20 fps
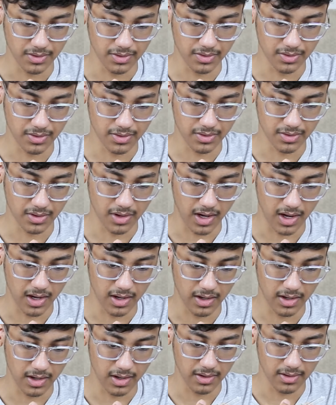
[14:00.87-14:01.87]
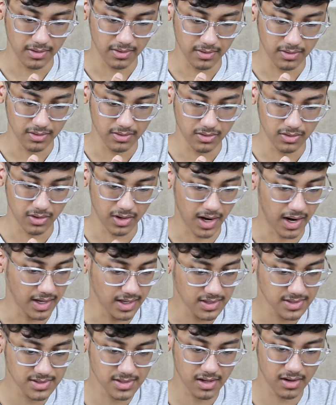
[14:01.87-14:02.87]
your uh, your
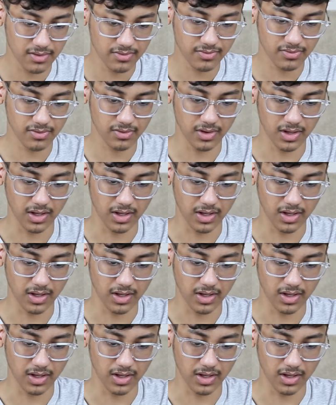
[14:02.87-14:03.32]
higher self